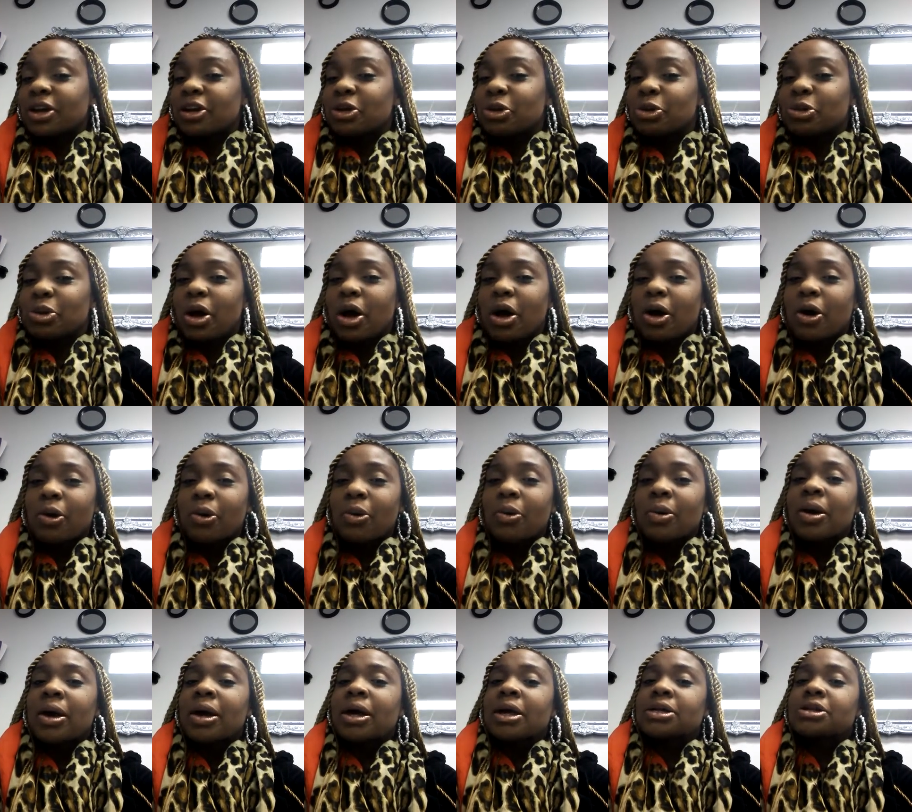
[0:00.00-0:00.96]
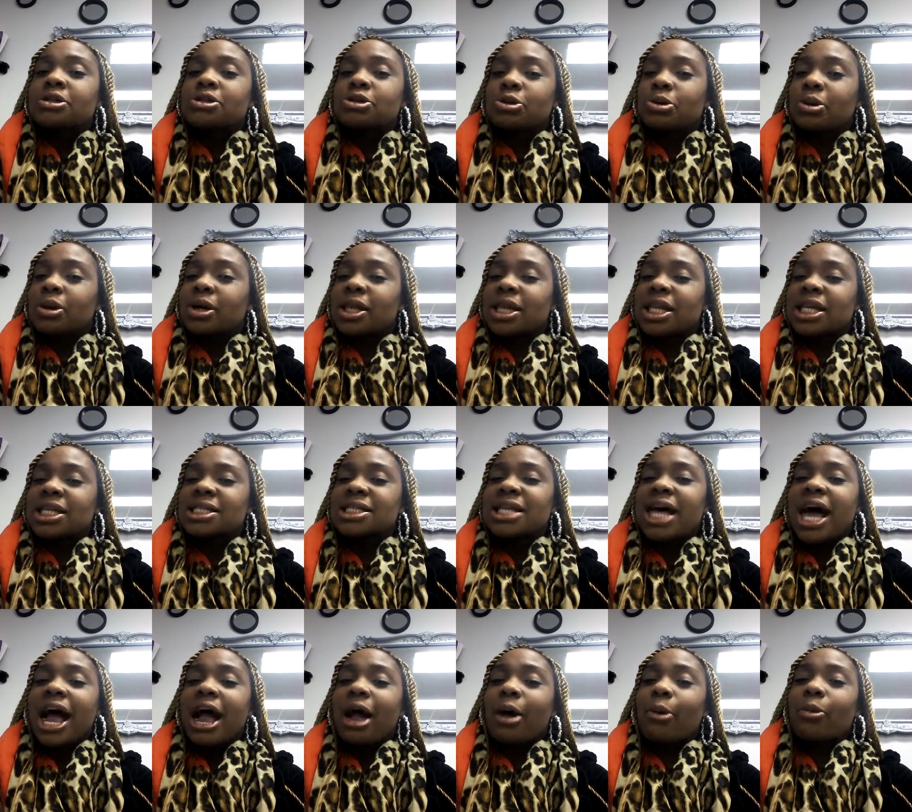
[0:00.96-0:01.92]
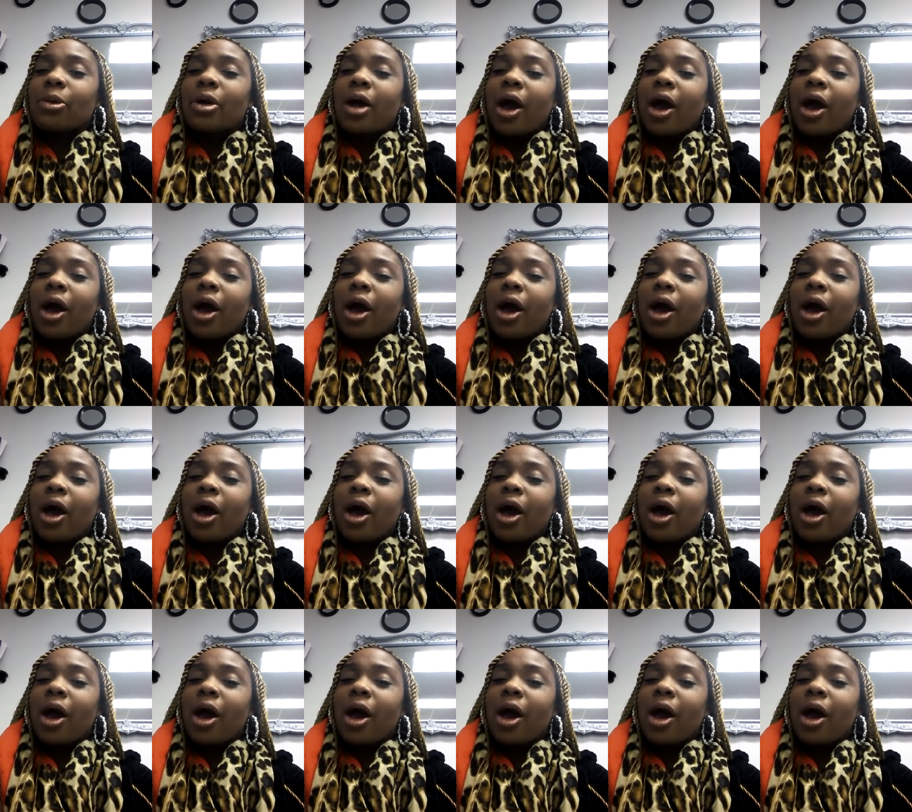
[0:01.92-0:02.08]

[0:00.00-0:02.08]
You know, during this time,